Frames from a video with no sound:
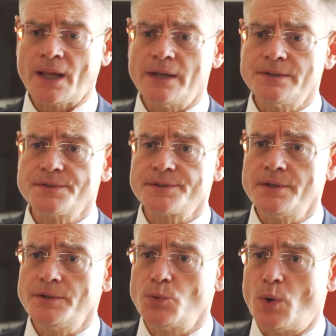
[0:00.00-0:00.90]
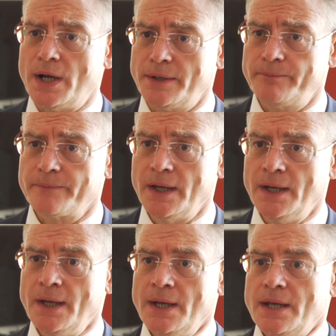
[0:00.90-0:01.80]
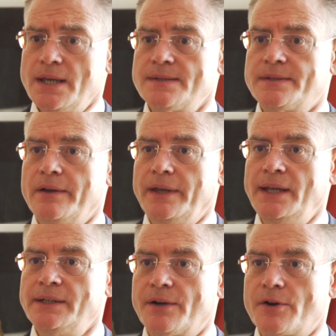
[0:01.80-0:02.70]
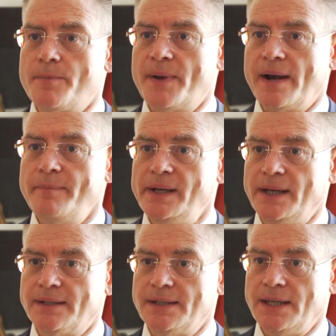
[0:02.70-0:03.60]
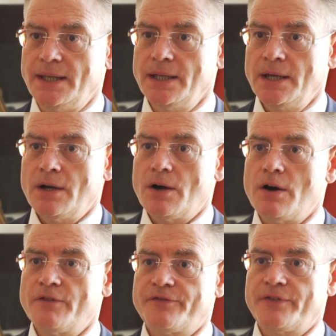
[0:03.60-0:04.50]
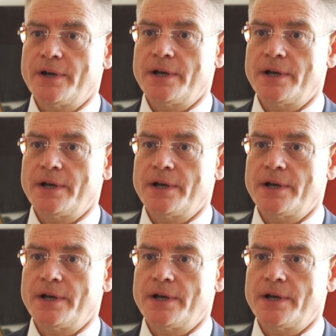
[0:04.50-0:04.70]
The third one is the interoperability of